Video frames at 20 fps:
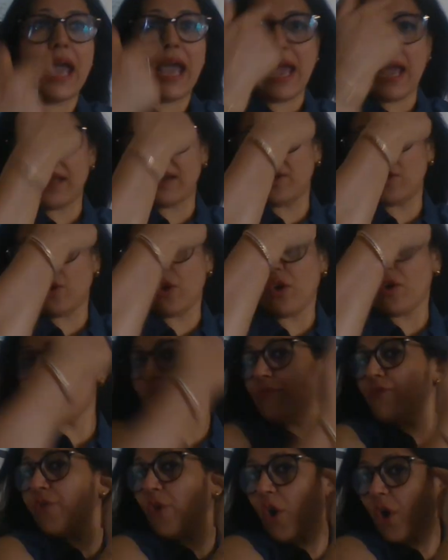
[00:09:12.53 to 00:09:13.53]
and your
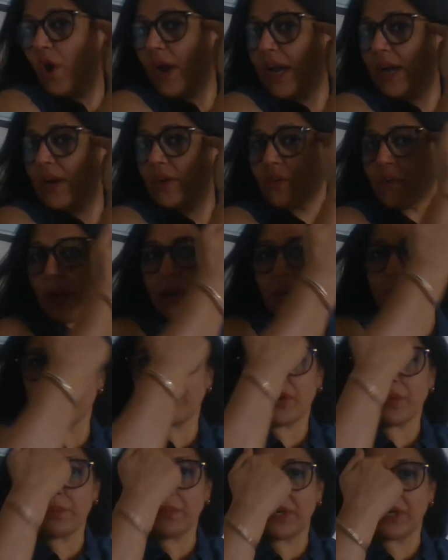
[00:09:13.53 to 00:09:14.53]
forehead right
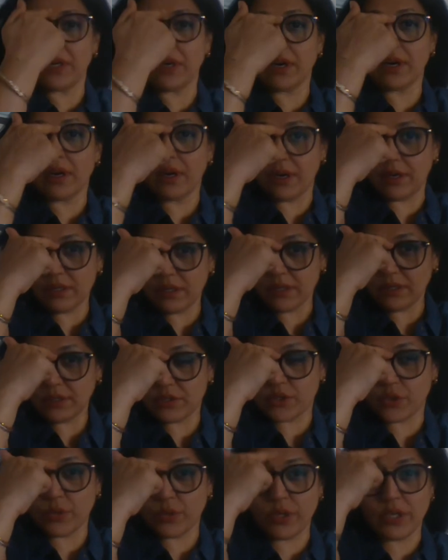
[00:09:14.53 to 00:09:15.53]
from here
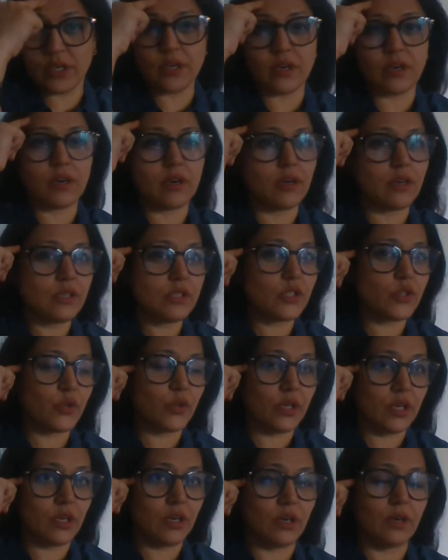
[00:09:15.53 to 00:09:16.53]
to here to
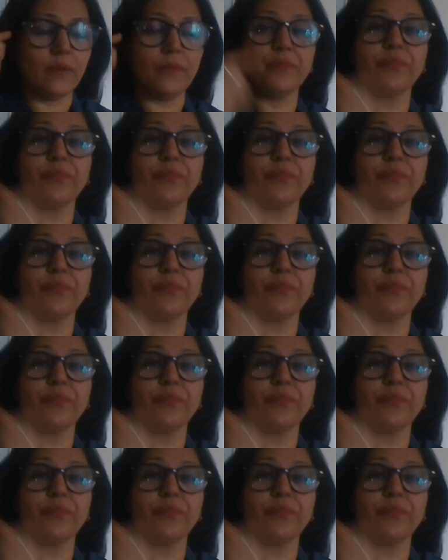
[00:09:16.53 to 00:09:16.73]
here.